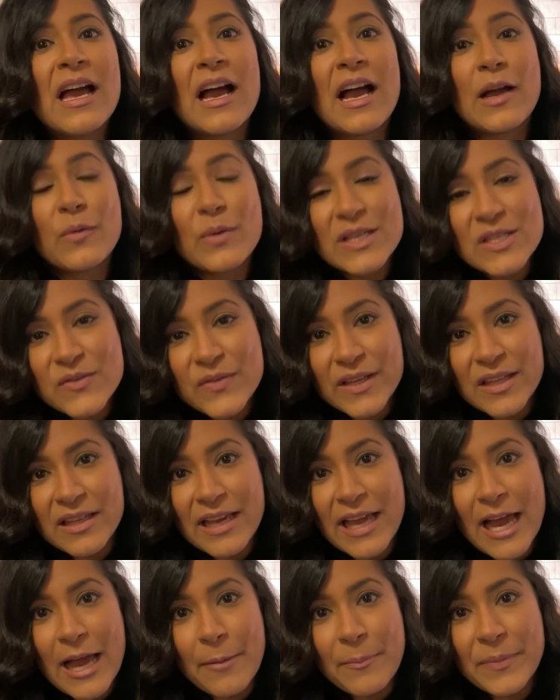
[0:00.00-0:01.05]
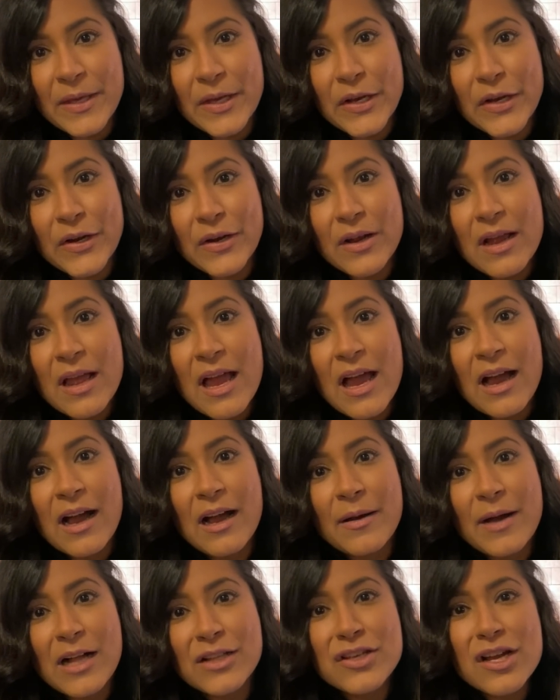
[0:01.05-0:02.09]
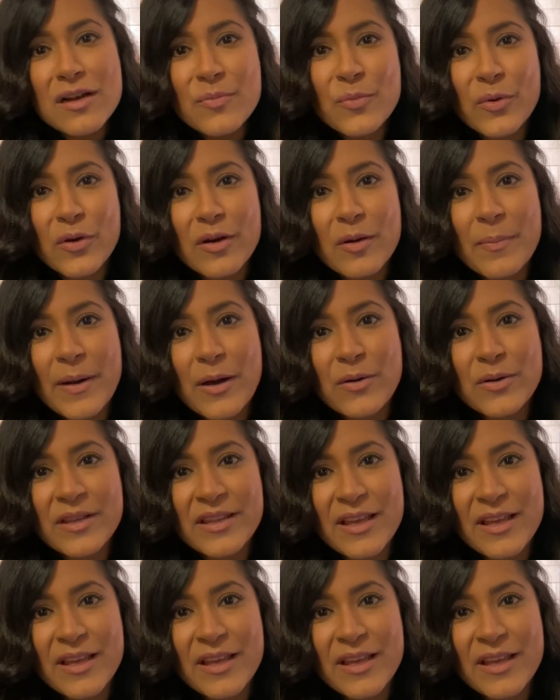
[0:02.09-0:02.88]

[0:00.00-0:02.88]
I was feeling happier. I'll talk more about